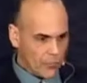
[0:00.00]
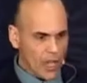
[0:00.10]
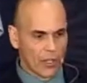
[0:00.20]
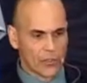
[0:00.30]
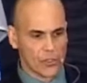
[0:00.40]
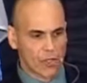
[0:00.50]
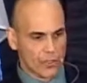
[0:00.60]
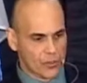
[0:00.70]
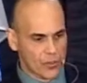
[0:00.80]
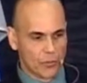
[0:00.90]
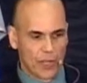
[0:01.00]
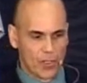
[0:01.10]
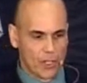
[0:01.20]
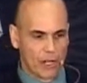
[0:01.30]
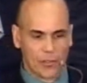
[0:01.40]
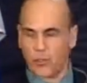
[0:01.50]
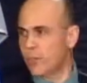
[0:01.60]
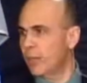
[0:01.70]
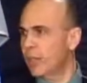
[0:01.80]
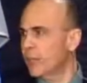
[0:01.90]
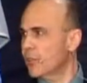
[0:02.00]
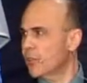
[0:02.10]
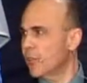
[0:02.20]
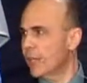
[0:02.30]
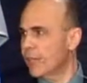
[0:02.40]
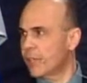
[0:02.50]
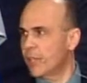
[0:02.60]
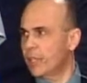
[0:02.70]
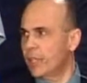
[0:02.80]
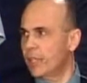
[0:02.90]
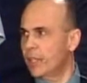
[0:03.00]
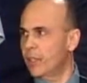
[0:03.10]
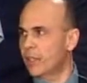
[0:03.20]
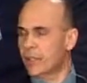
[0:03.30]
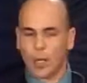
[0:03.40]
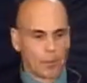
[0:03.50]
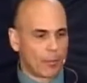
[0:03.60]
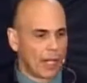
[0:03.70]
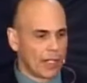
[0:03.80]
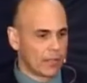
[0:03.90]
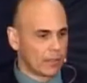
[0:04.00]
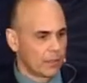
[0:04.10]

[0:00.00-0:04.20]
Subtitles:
our instructors and range officers making sure that safety is top of mind.